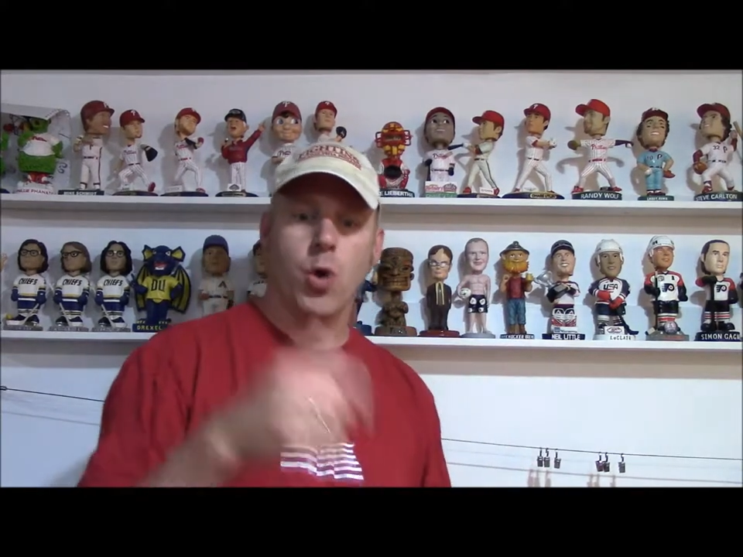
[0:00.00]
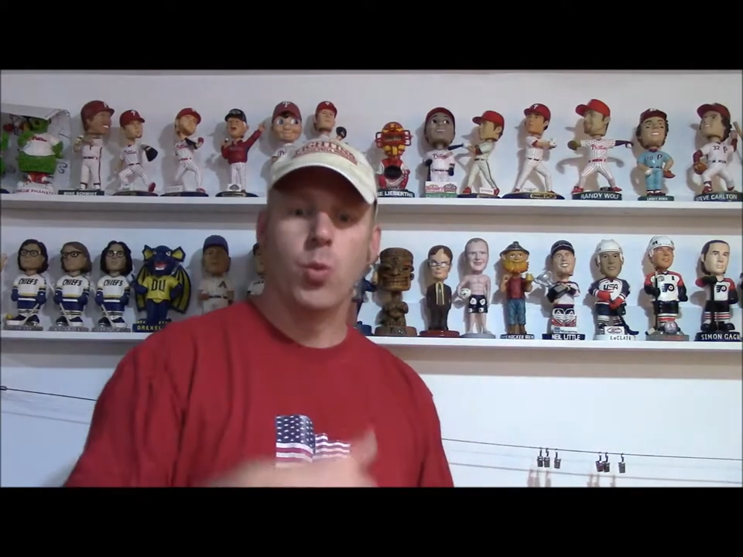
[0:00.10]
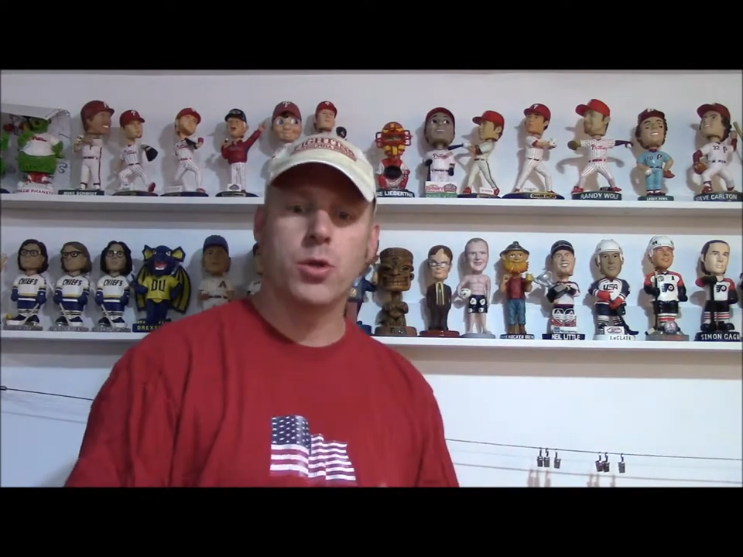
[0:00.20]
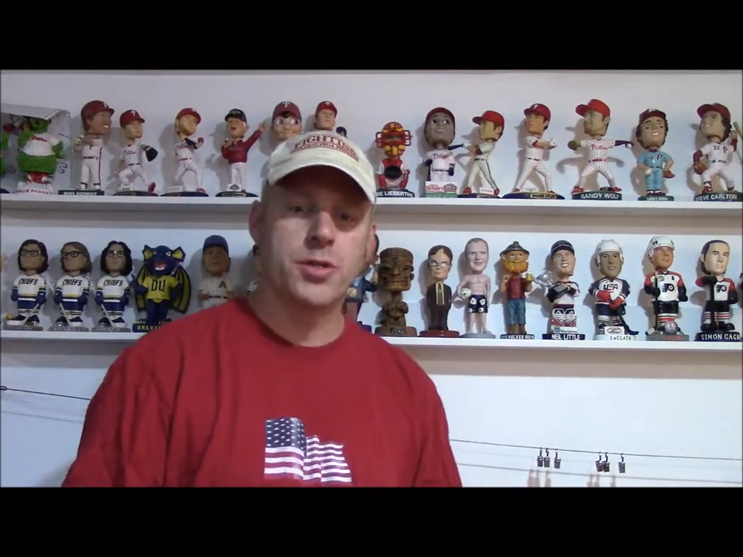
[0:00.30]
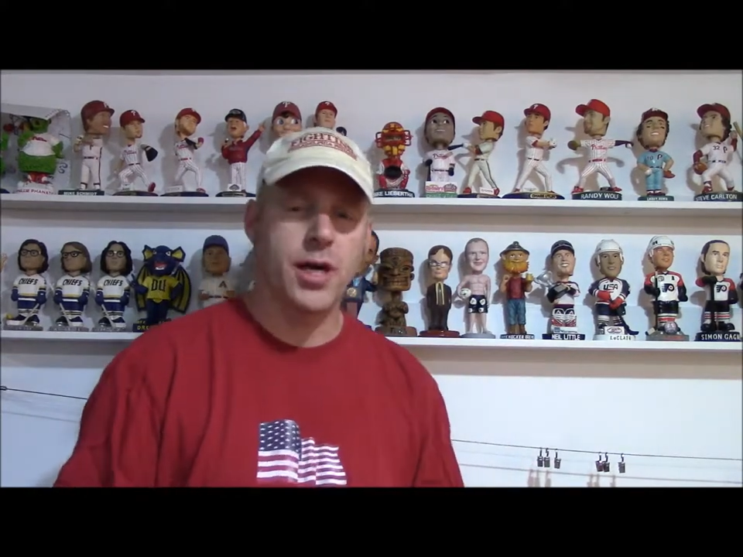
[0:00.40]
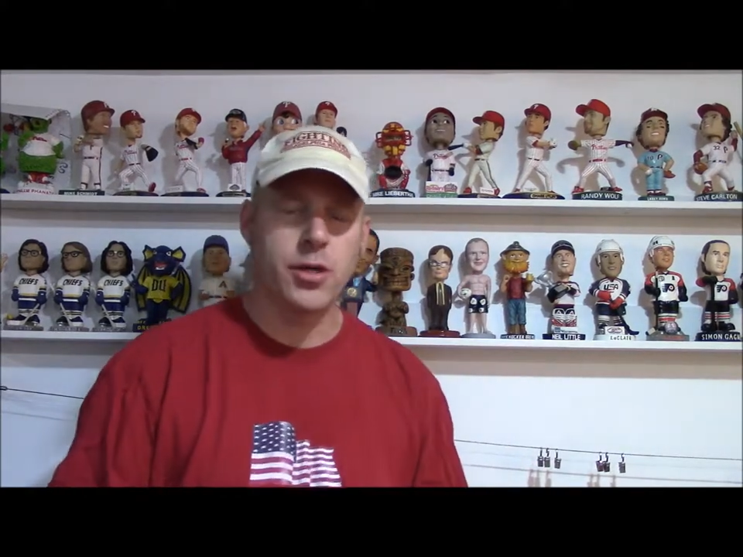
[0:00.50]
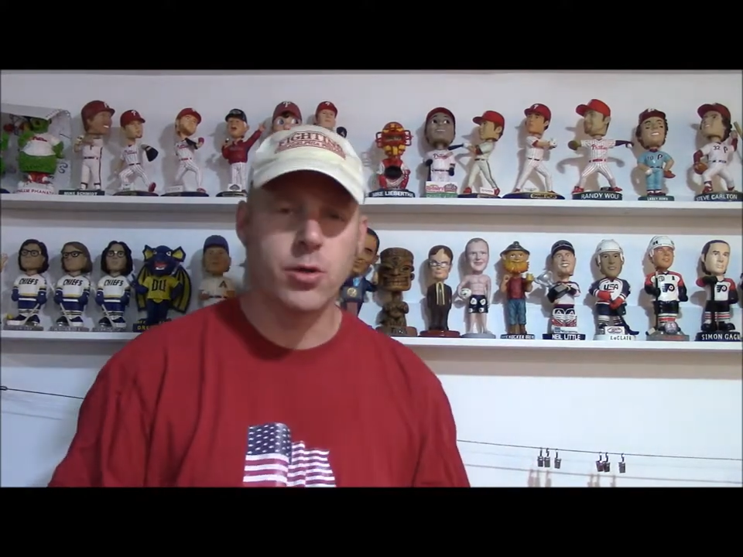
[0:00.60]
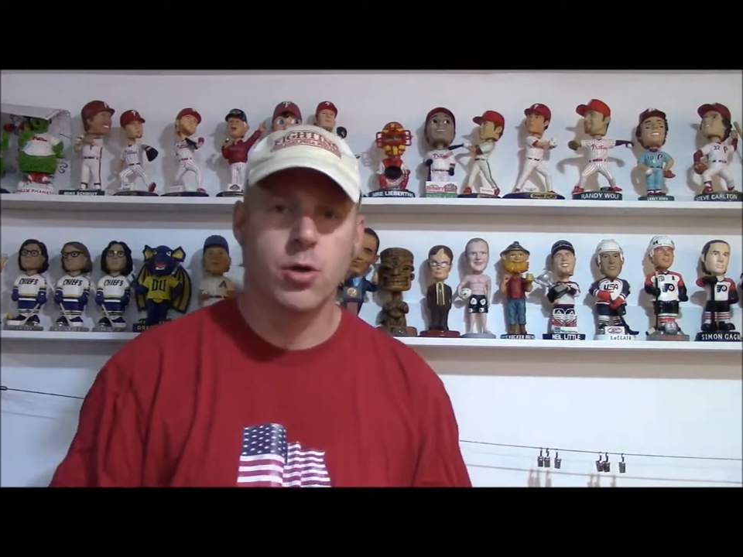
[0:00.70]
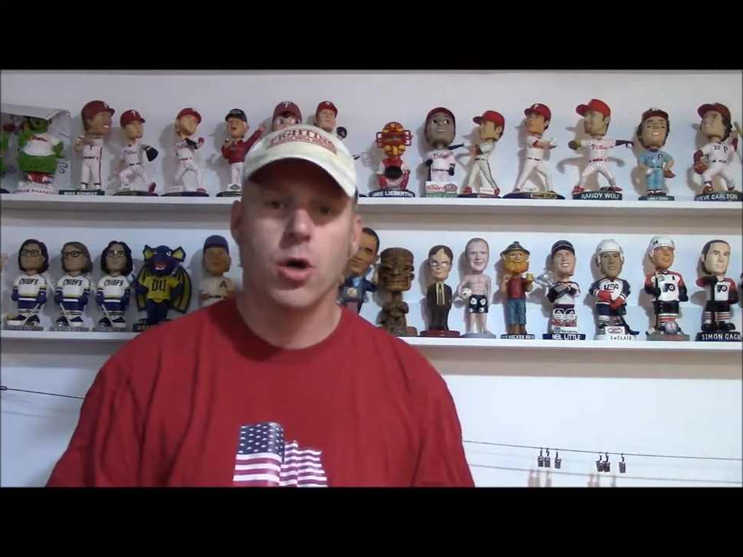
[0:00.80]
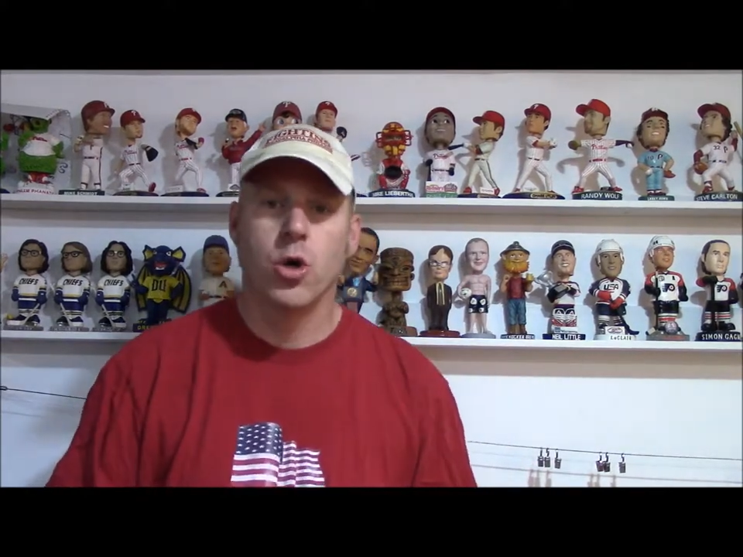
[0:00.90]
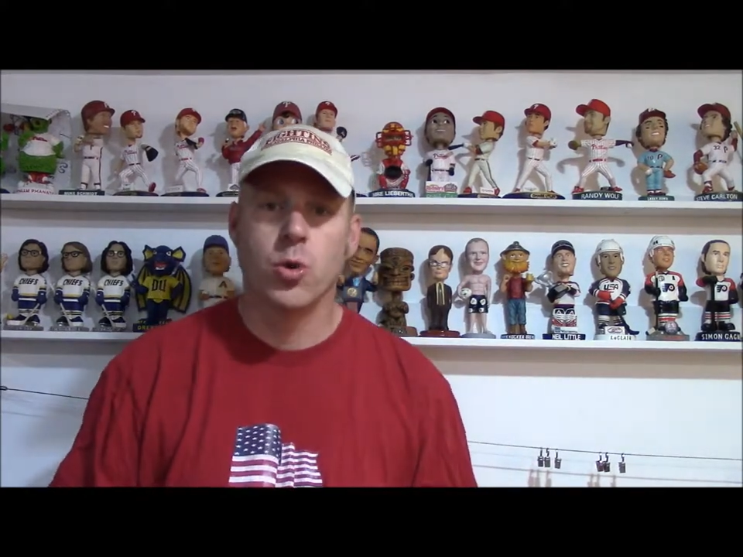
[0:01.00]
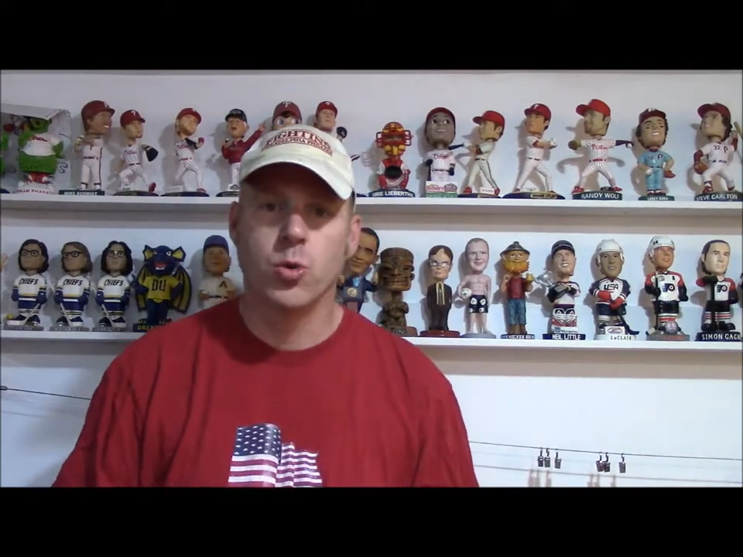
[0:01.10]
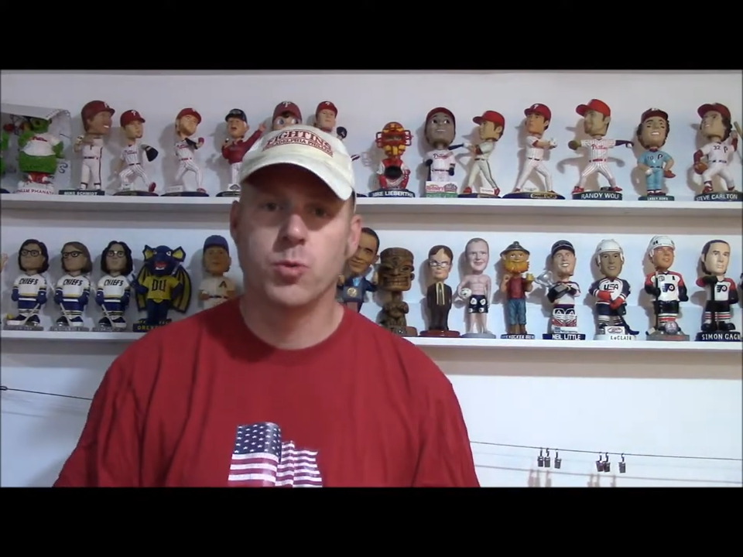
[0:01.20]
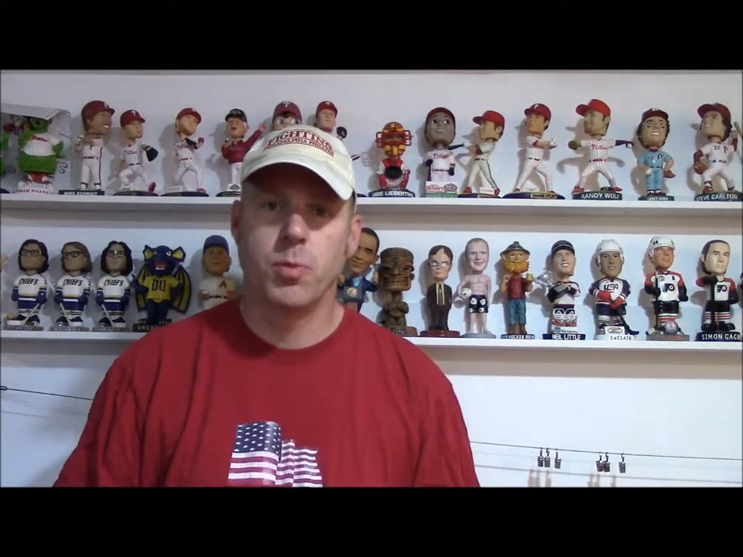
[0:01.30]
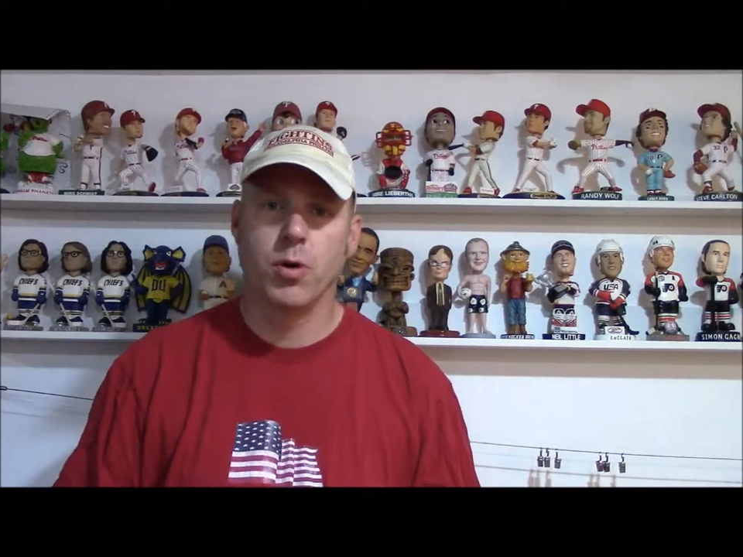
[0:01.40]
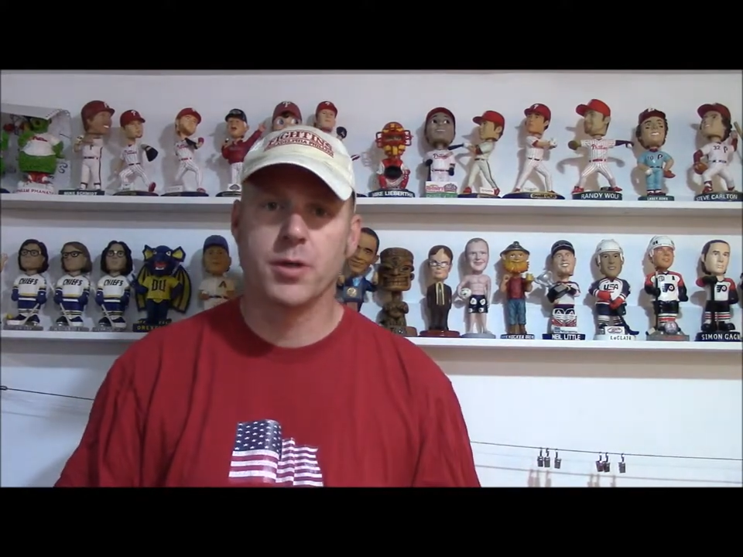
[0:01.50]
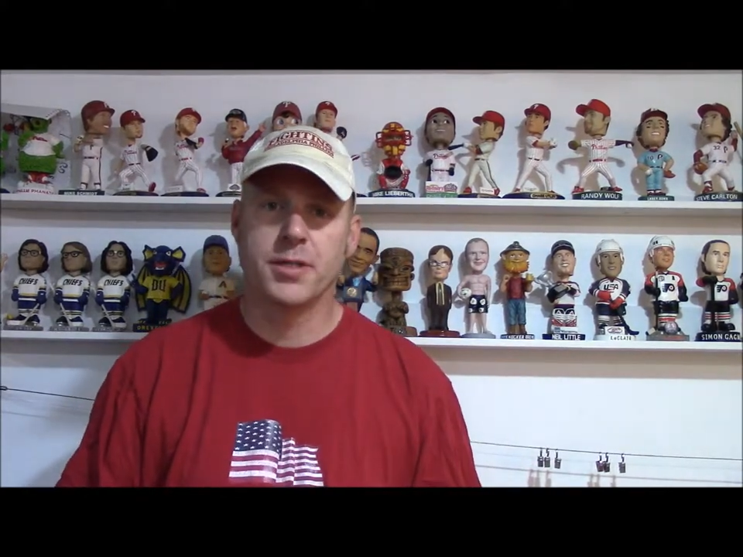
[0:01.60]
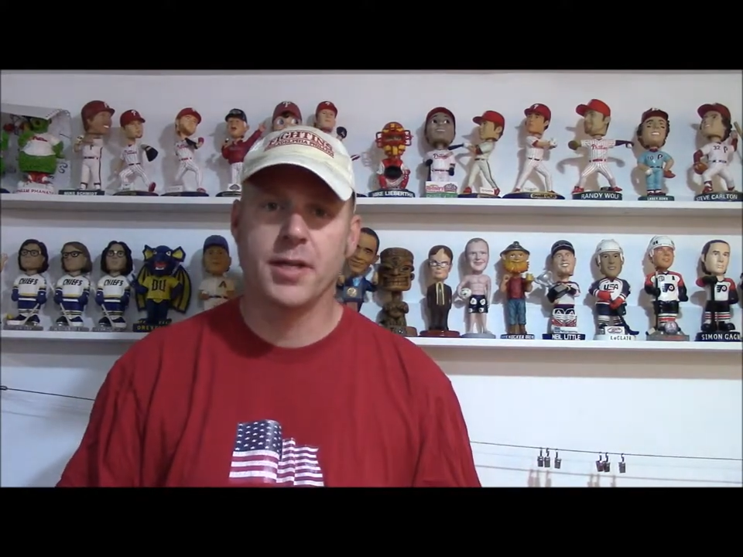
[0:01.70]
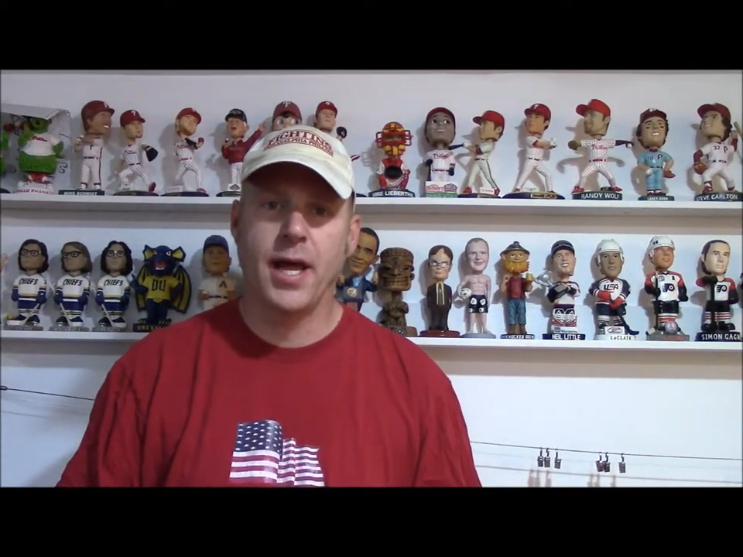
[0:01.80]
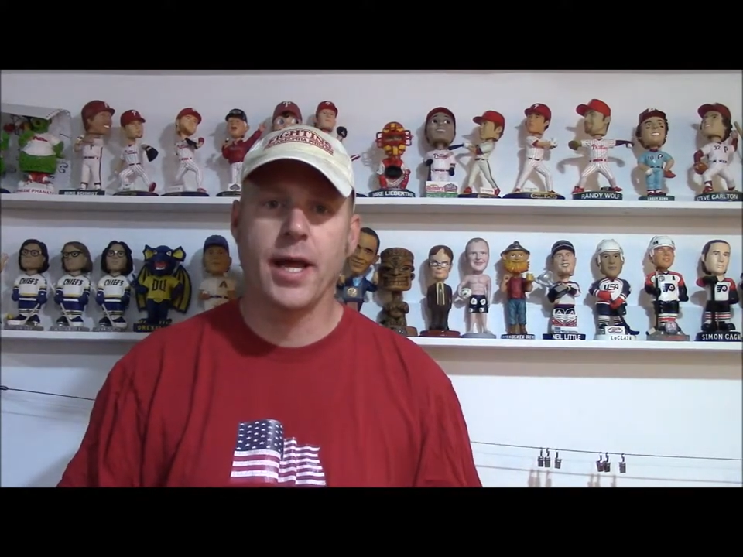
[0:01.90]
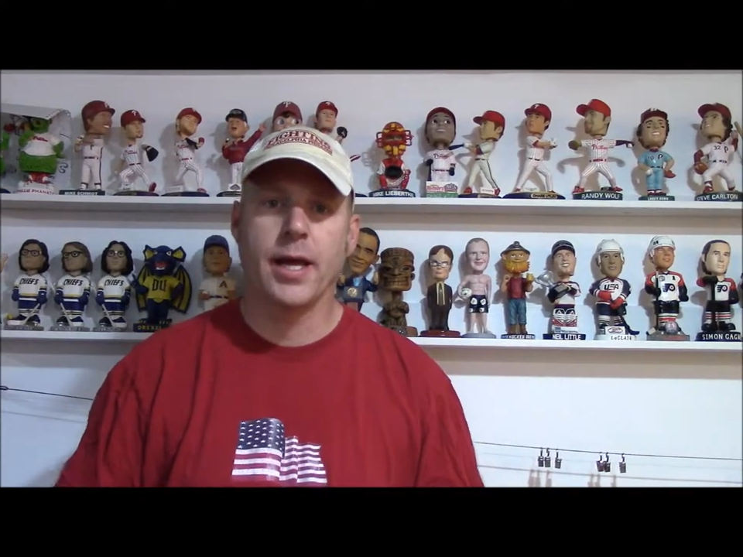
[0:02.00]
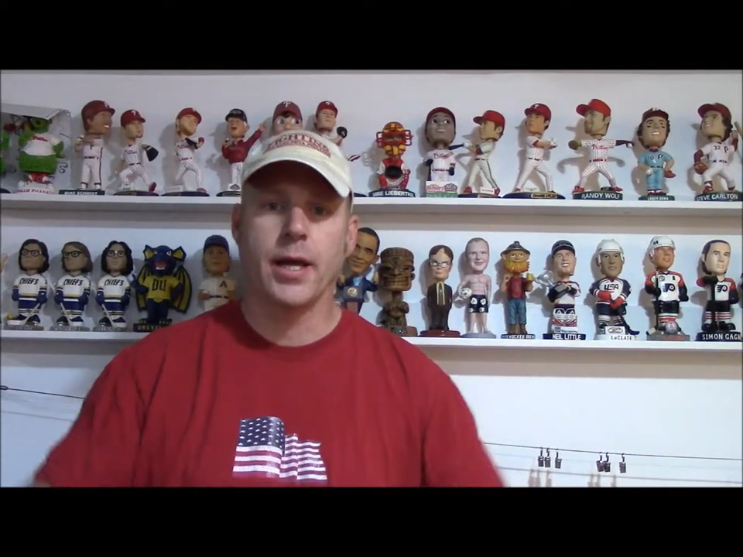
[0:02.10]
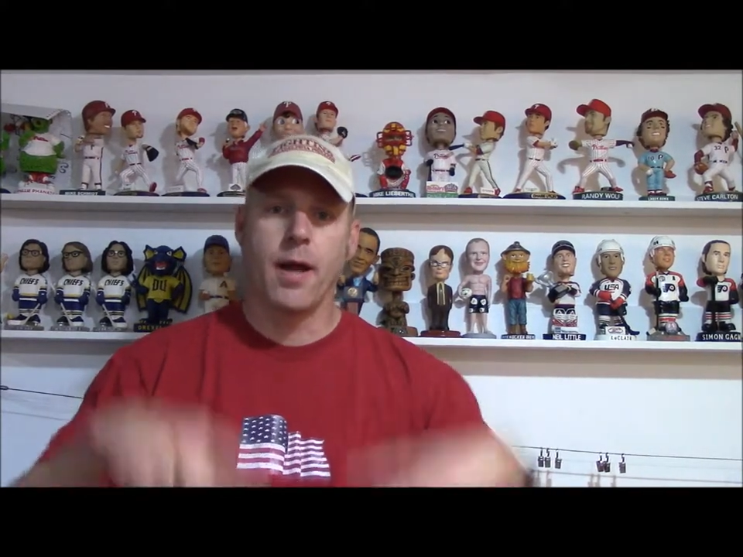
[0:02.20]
will tell you who was born today.